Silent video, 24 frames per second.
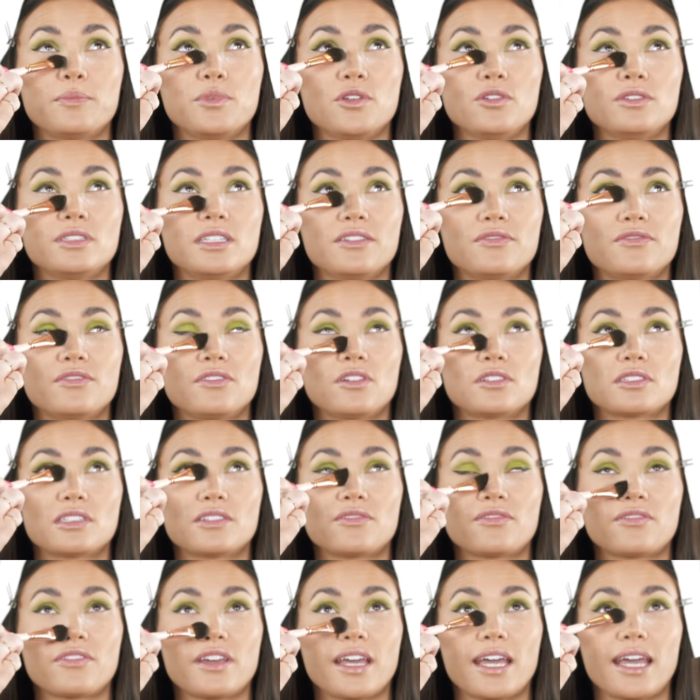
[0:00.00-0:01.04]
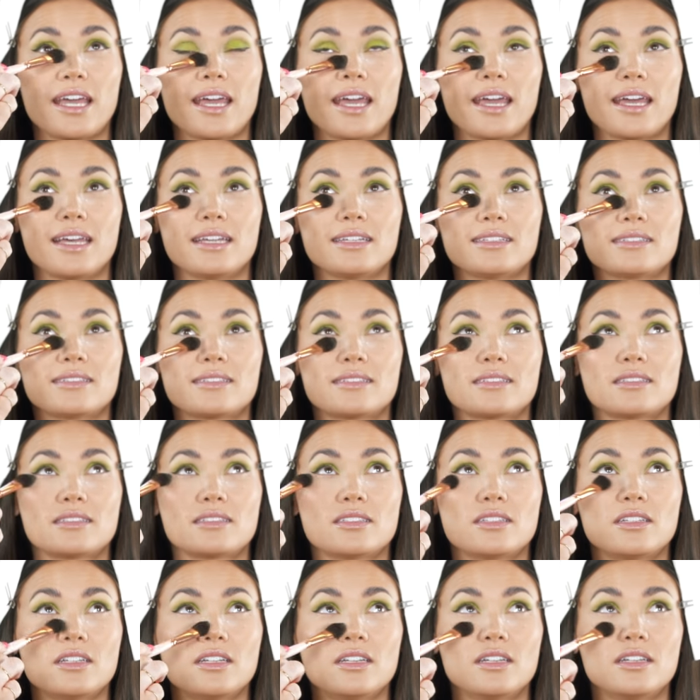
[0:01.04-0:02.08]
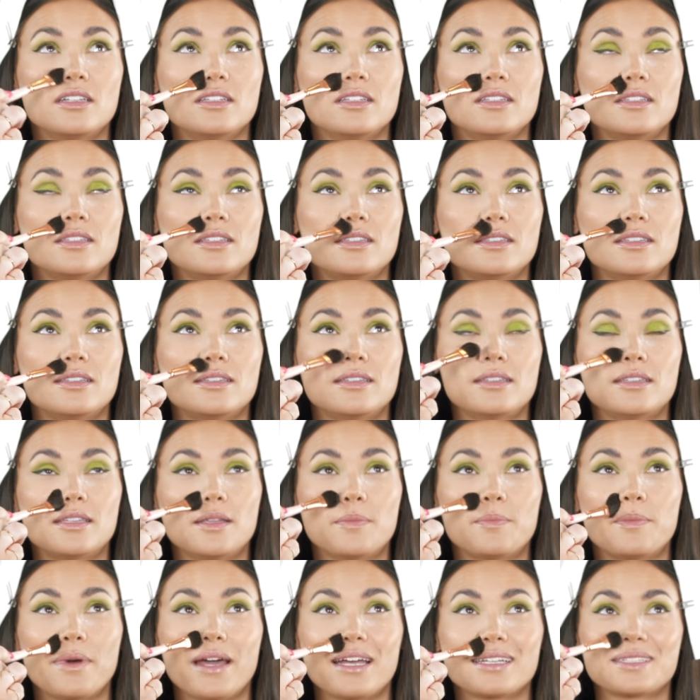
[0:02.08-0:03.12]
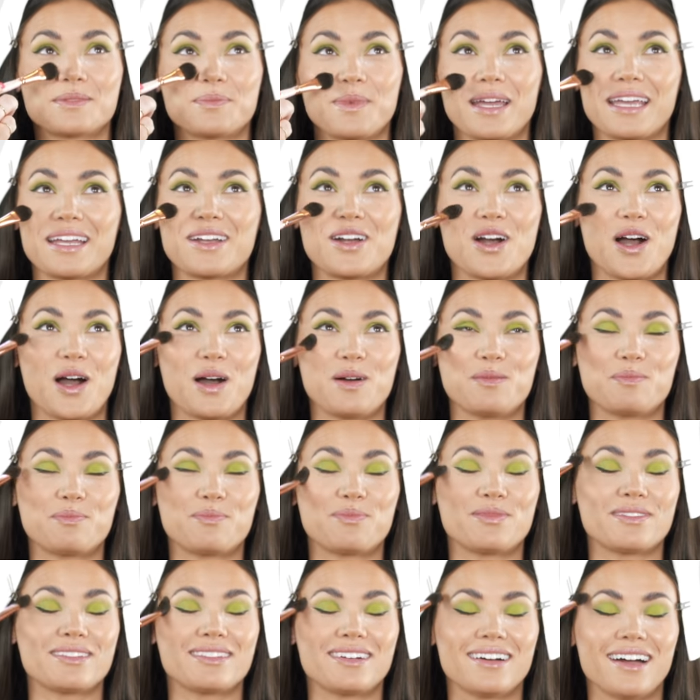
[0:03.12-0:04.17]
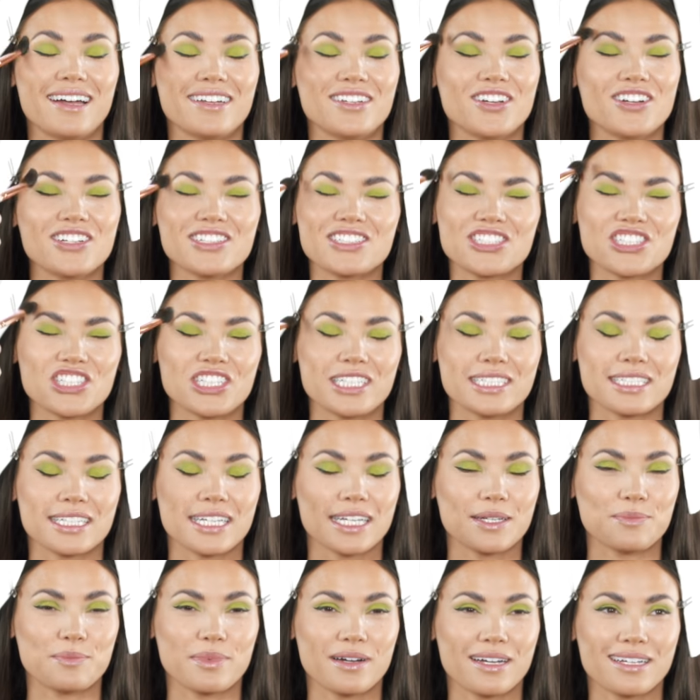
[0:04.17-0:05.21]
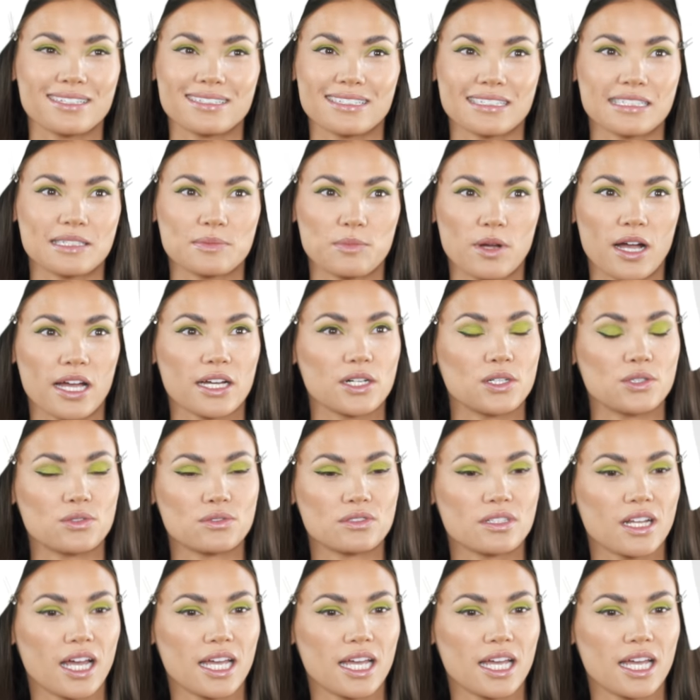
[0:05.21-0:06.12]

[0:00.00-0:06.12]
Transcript: beauty philosophy is the best makeup, I know it's cheesy, but is a smile.